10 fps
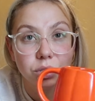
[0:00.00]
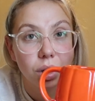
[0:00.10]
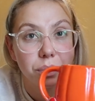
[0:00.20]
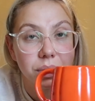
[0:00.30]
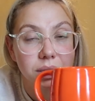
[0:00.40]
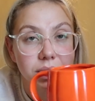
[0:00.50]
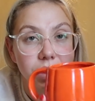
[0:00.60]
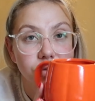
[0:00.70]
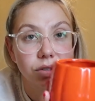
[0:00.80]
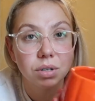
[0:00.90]
shop in the
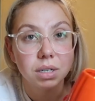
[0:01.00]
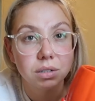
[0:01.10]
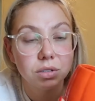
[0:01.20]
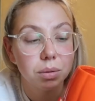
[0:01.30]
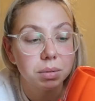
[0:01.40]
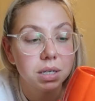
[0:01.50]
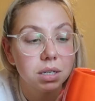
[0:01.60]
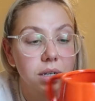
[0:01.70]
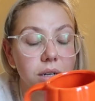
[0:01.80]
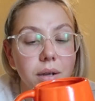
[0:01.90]
Stephen's Green shopping
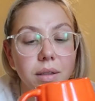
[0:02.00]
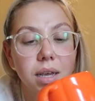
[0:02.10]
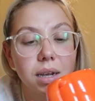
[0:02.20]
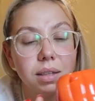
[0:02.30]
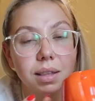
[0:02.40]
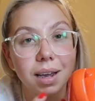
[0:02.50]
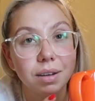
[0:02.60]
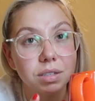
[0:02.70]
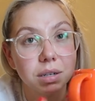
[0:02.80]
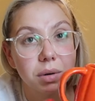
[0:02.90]
center. I think they
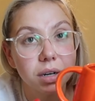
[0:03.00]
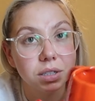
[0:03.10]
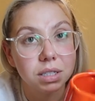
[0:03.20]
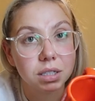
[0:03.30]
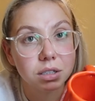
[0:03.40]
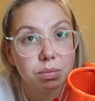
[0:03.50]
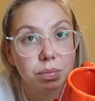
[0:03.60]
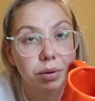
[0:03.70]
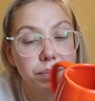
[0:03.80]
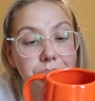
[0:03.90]
have similar in deals,
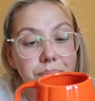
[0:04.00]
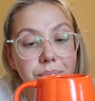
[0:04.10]
but